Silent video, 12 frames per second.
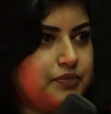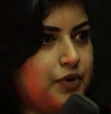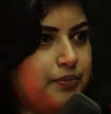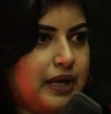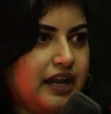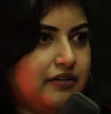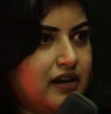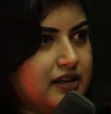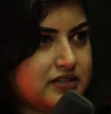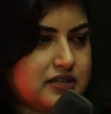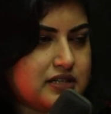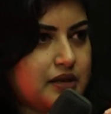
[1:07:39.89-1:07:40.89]
or bad
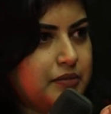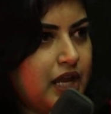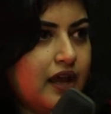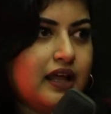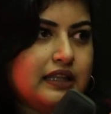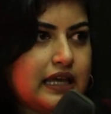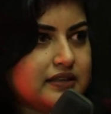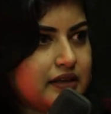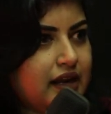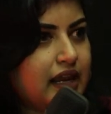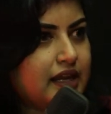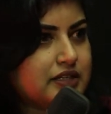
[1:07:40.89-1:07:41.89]
relationship, there's a
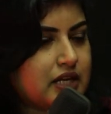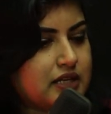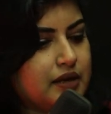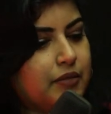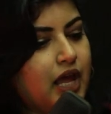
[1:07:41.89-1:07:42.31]
relationship.